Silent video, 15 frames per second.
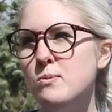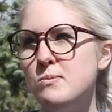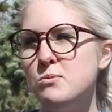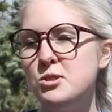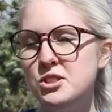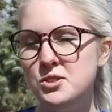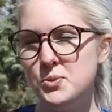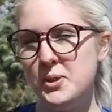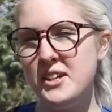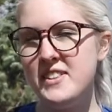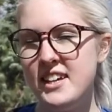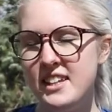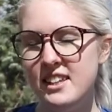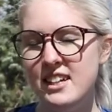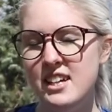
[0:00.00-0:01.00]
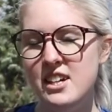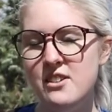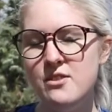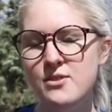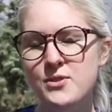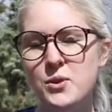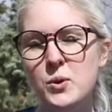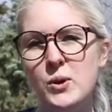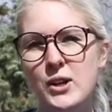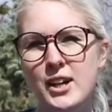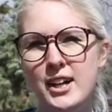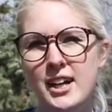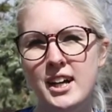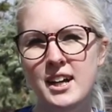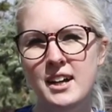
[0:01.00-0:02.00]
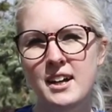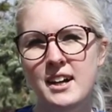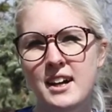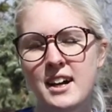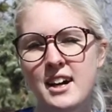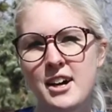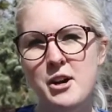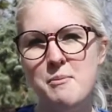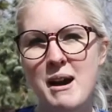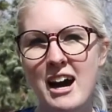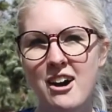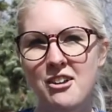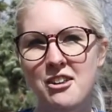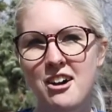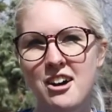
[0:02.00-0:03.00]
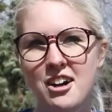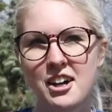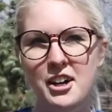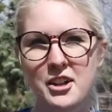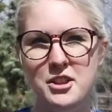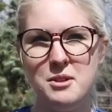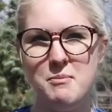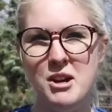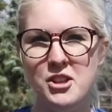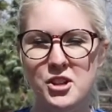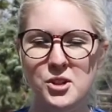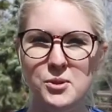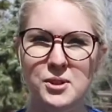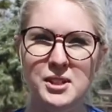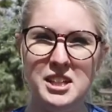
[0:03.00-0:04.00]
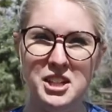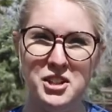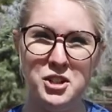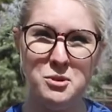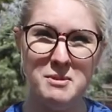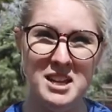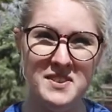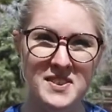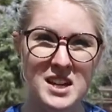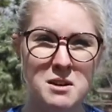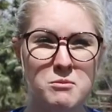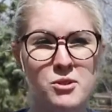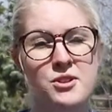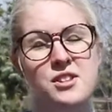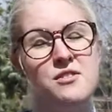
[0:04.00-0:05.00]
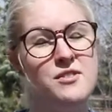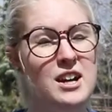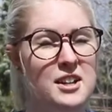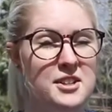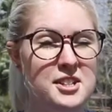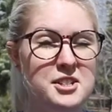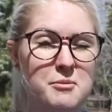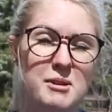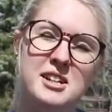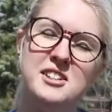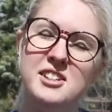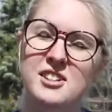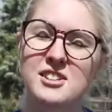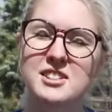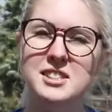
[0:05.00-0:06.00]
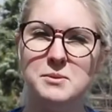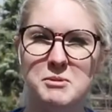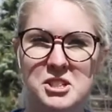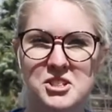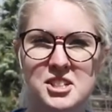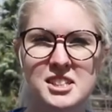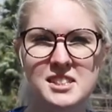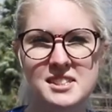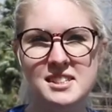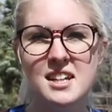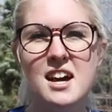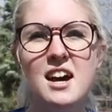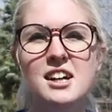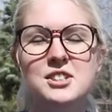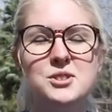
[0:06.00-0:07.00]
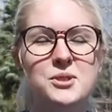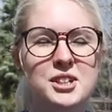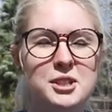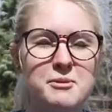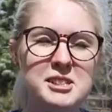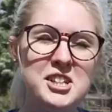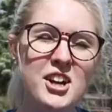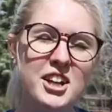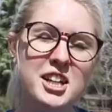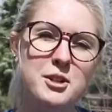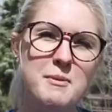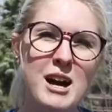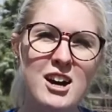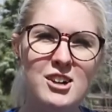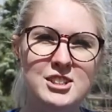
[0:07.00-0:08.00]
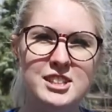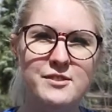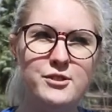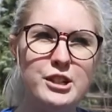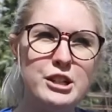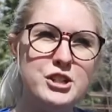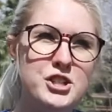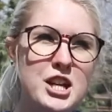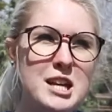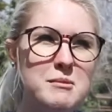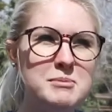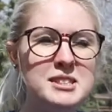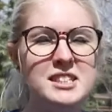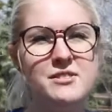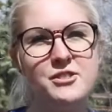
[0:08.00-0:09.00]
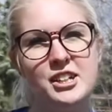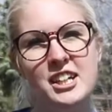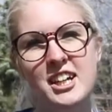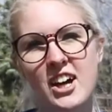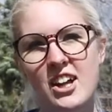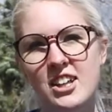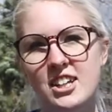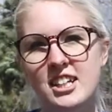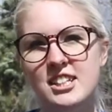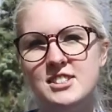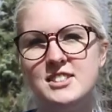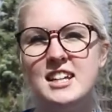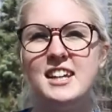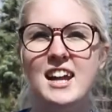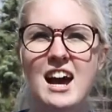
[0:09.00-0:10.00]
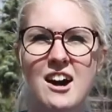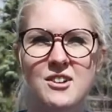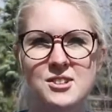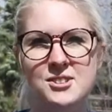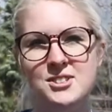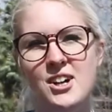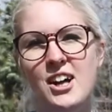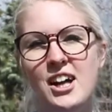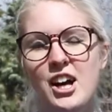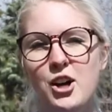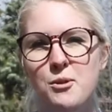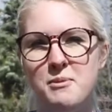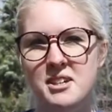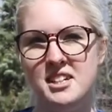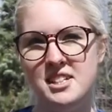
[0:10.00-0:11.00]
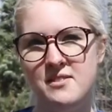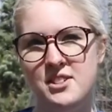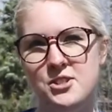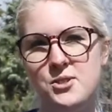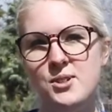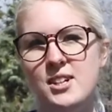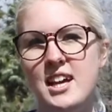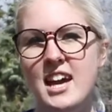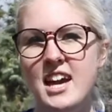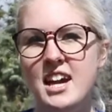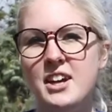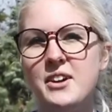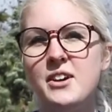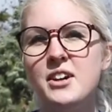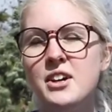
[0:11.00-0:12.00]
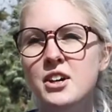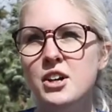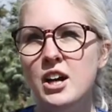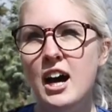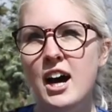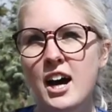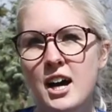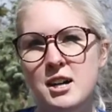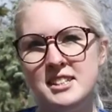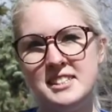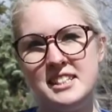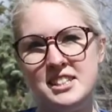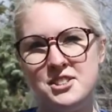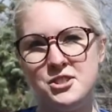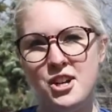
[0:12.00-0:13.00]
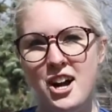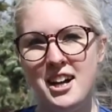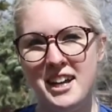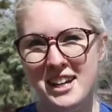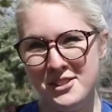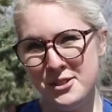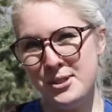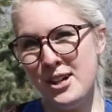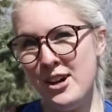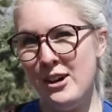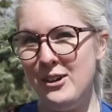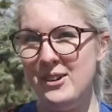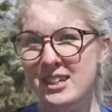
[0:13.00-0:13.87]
which is where they live, or how long the mother will incubate them, or the father, depending on the species. So we're going to be talking about different shapes, different colors, and how those all help the individual egg stay strong and grow.